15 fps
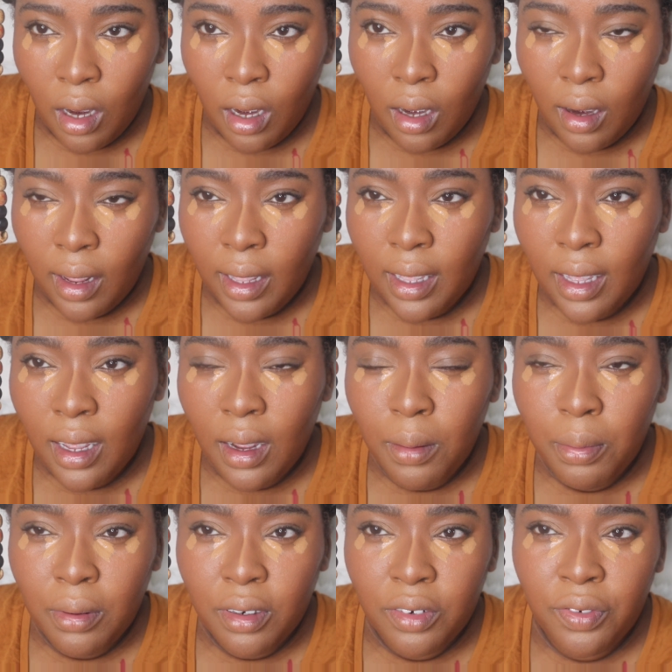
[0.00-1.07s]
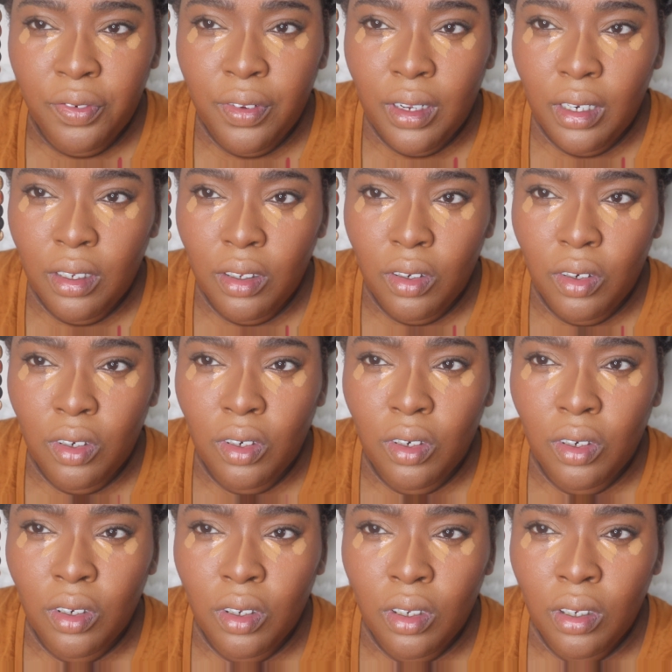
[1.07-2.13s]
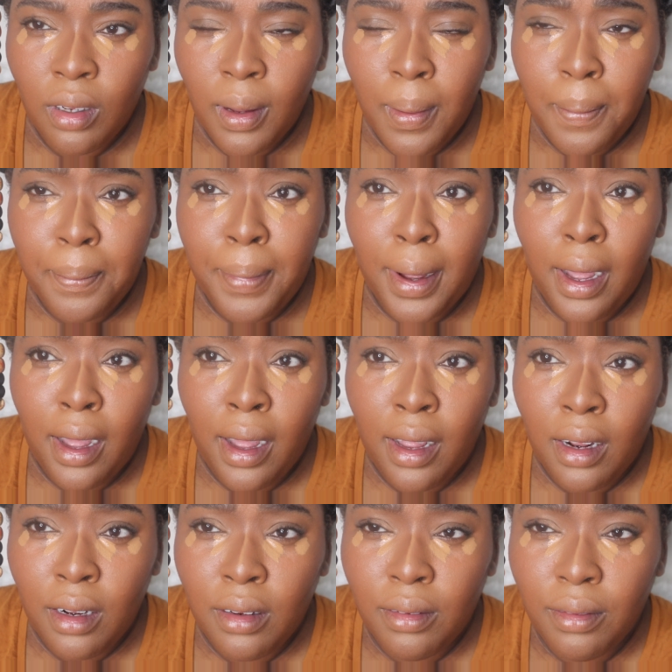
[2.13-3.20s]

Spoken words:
Like airbrush finish. Pat.